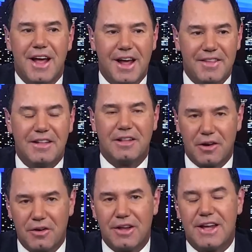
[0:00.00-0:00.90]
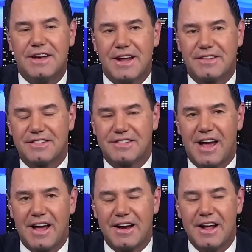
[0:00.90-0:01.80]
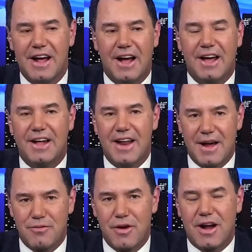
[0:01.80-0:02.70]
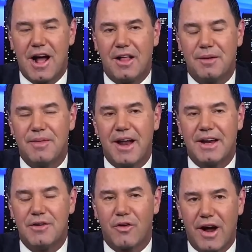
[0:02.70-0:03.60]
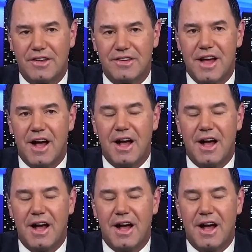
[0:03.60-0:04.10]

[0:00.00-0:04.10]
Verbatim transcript: And then literally he takes a side uh, in every column that he writes.